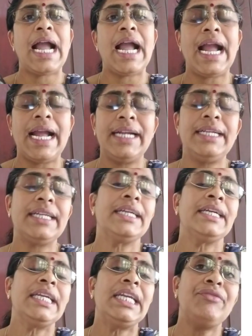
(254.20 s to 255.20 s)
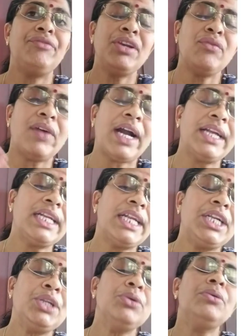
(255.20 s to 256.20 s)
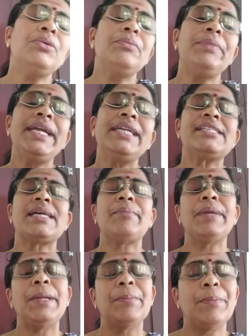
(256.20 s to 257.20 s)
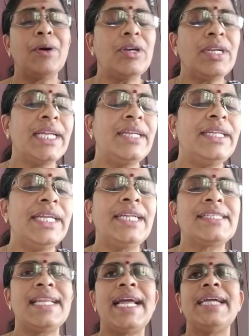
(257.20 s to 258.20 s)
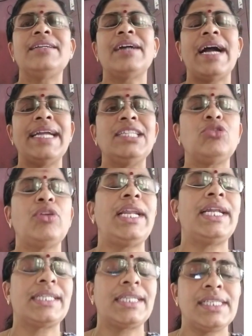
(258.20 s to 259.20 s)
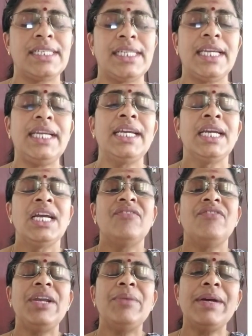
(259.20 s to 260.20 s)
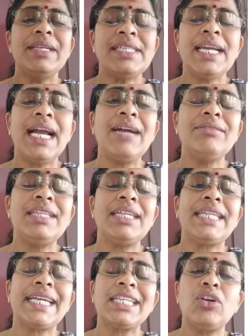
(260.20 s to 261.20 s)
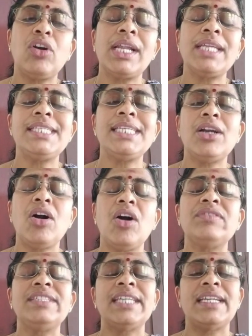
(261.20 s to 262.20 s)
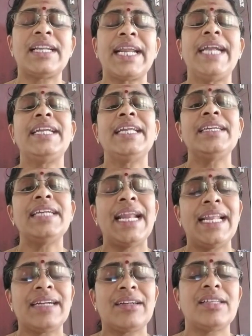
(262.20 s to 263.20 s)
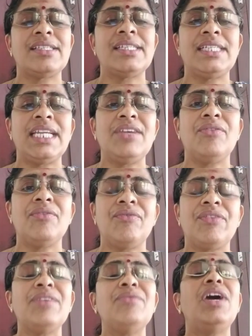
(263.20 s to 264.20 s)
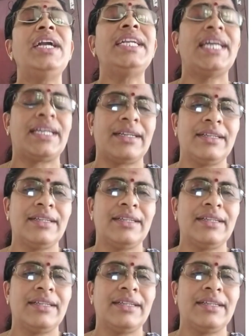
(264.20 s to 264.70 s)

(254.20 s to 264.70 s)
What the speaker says: And if you wanted to meet some important needs like hydroelectricity, we must have the technology of generating electricity from water.